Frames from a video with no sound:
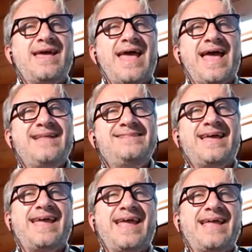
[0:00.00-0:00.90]
and
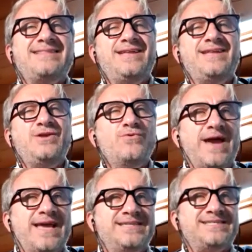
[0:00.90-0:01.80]
in new
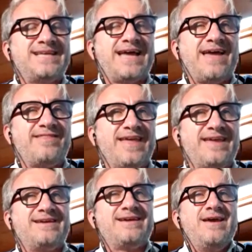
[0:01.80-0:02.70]
ways, I
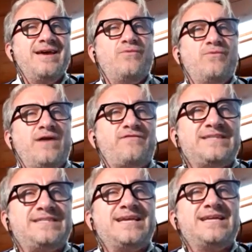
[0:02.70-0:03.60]
think. We are
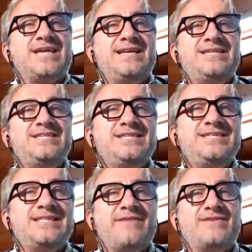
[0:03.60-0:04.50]
facing
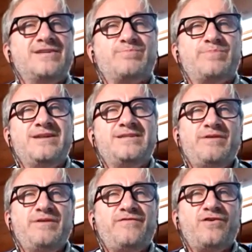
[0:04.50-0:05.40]
challenges never experienced
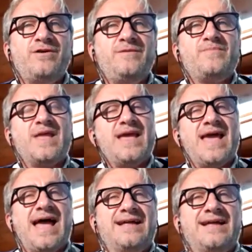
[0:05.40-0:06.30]
before.
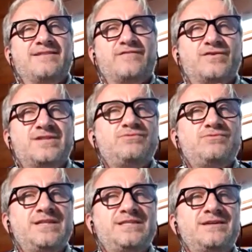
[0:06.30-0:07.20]
And for this
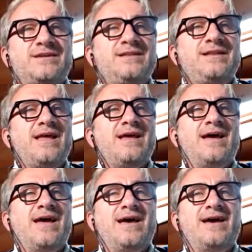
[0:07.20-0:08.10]
reason,
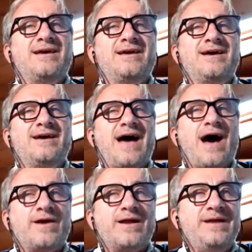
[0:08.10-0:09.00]

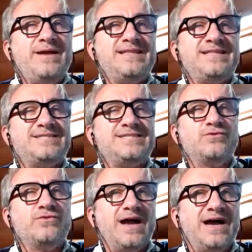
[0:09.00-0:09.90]
our ability is
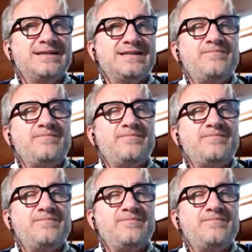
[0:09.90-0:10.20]
to react,